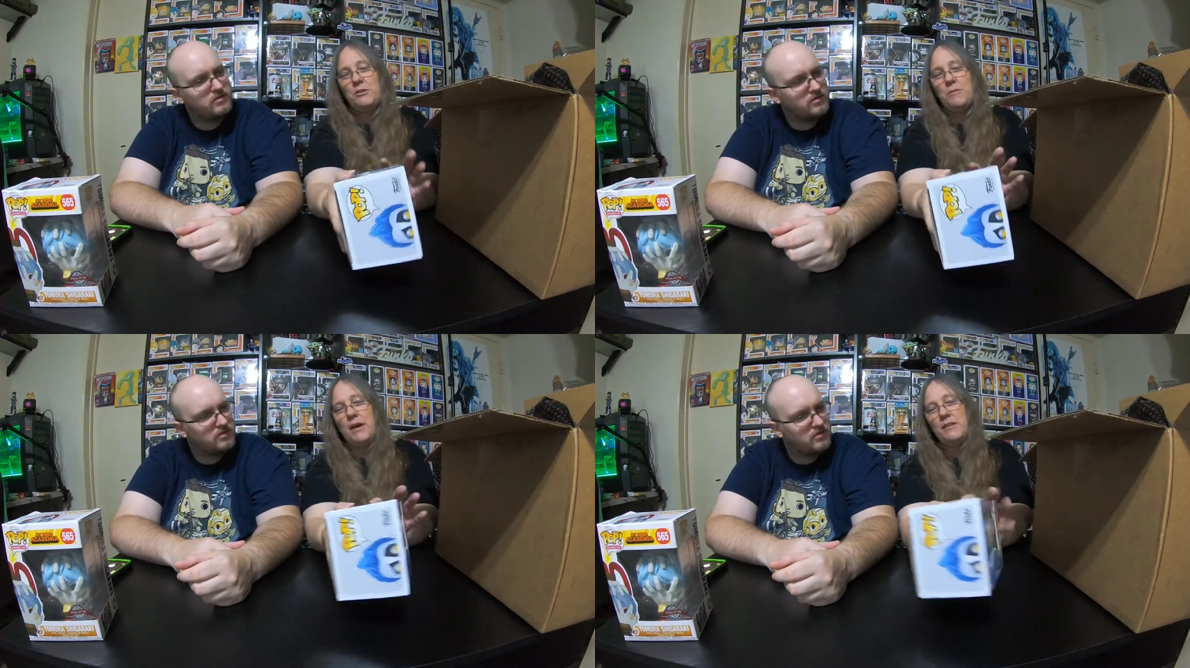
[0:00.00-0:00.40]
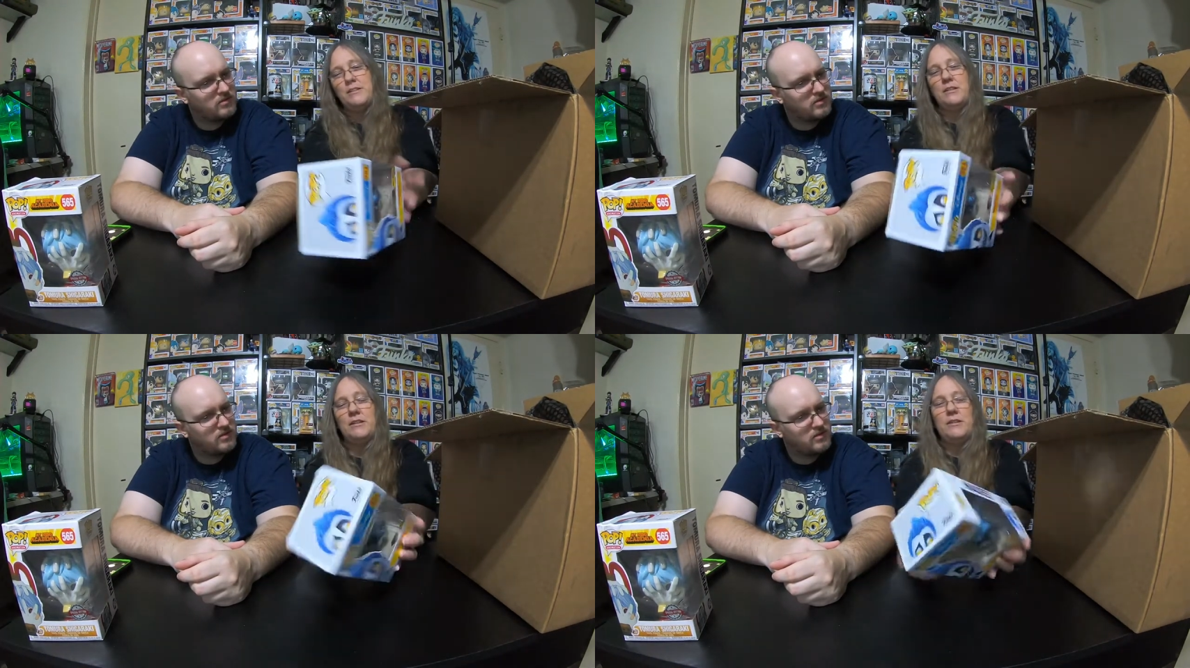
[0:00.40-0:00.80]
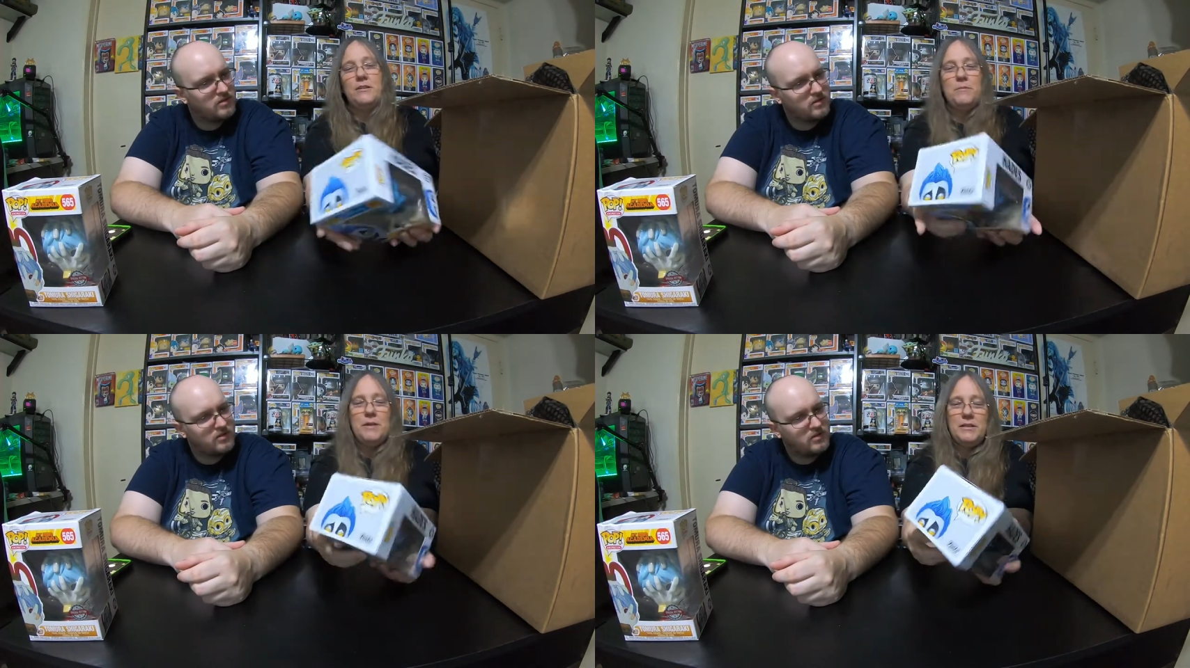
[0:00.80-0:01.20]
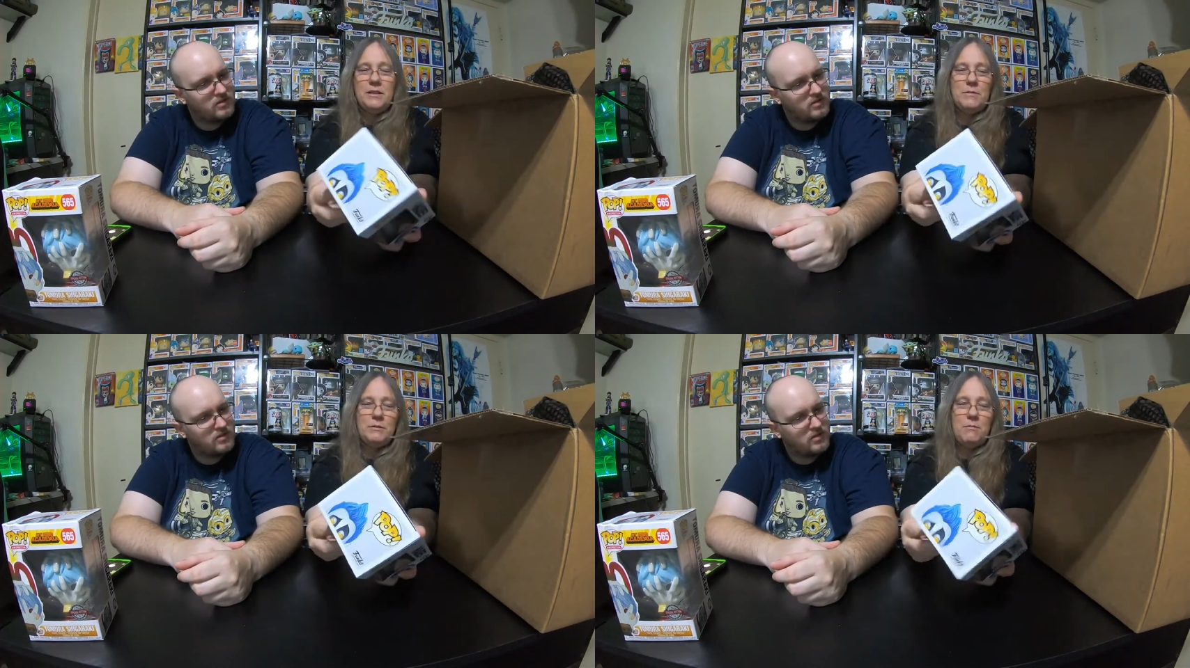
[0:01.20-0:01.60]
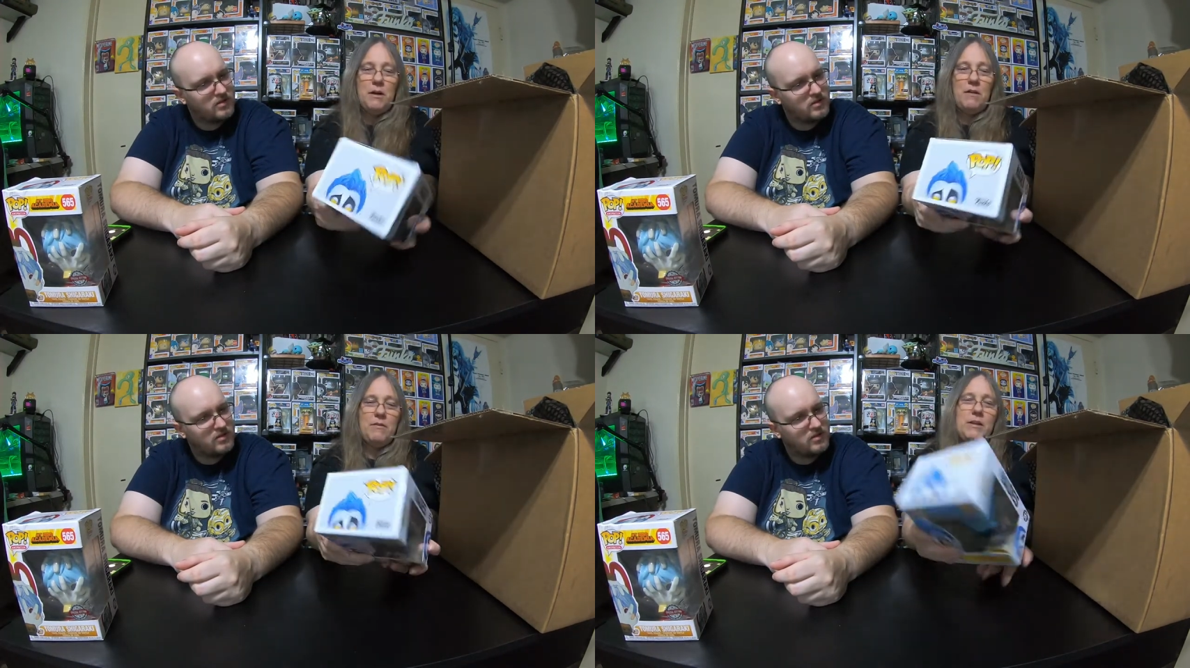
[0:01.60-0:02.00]
Speaker 1: too bad. There's a little messed up
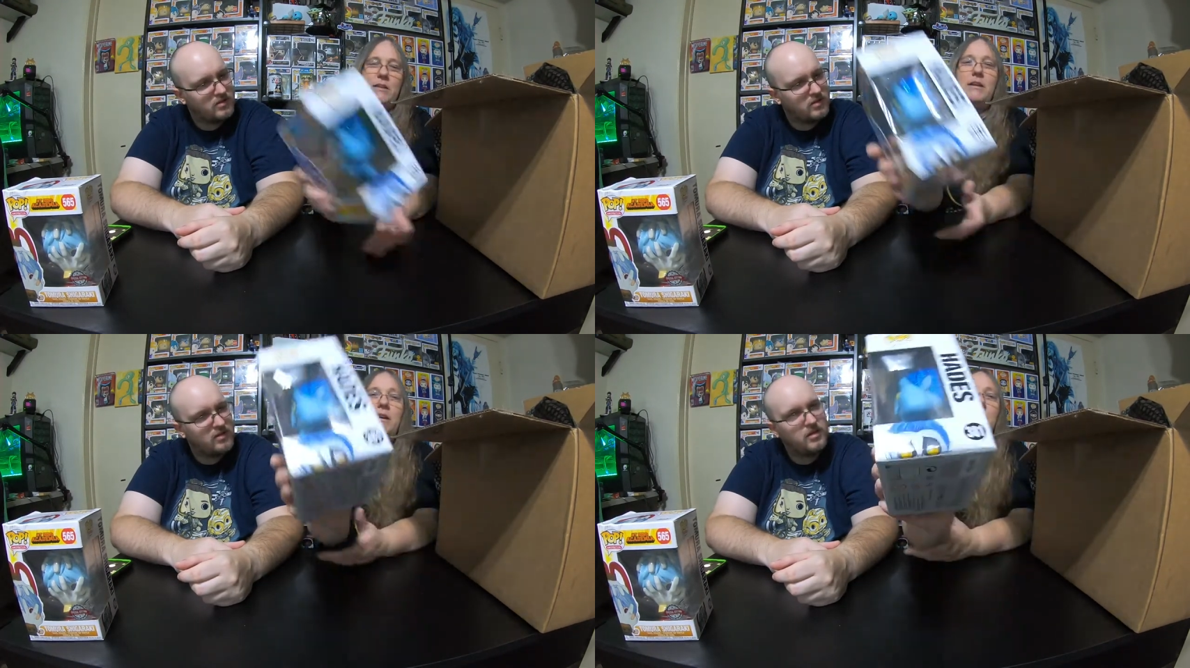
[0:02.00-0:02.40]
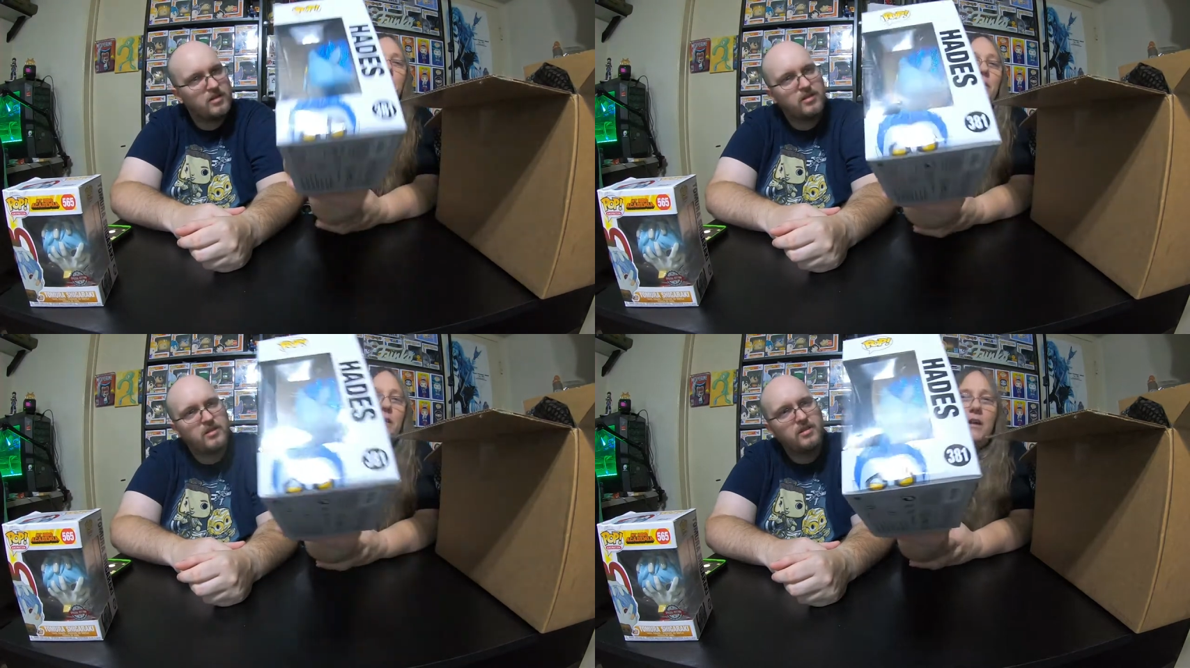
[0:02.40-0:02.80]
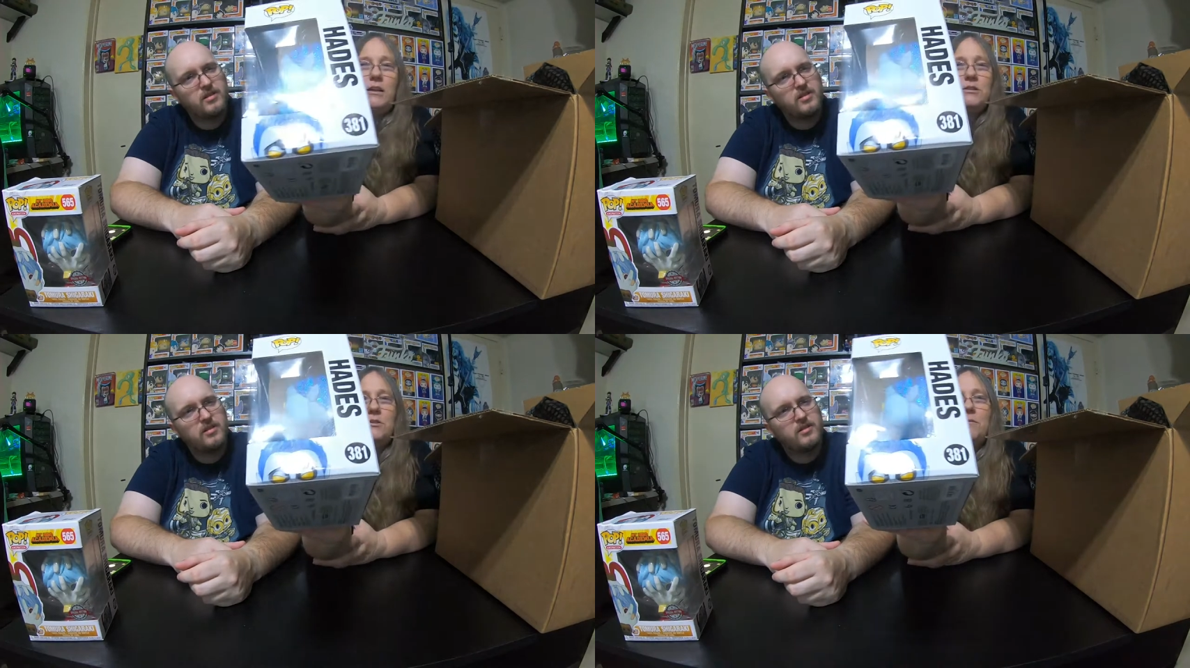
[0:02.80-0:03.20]
spot right there, but not